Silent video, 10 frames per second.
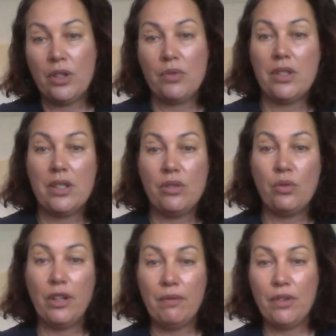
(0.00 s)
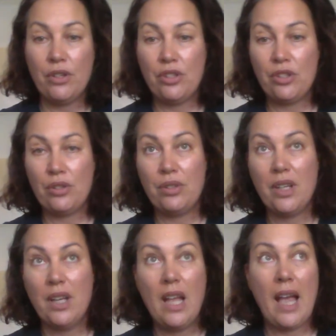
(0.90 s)
It was a Doreen Virtue
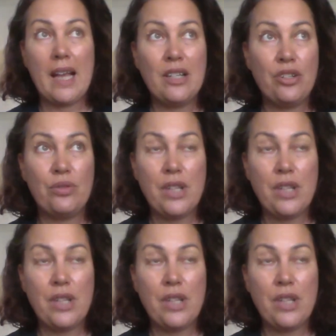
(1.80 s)
Angel